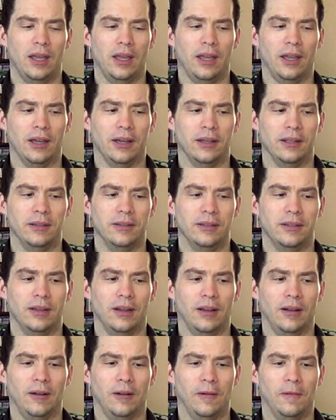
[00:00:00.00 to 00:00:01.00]
And,
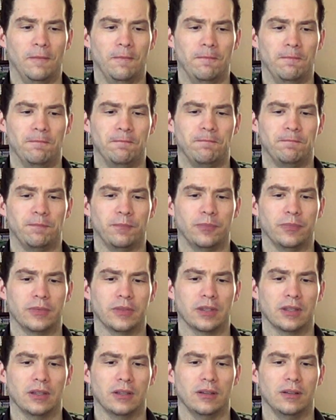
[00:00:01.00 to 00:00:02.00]

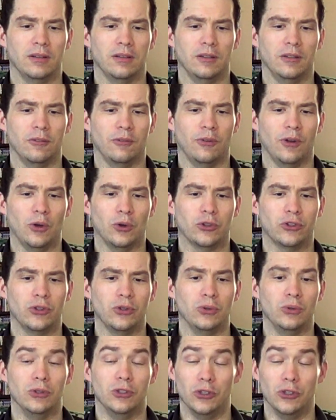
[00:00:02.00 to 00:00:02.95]
the folks who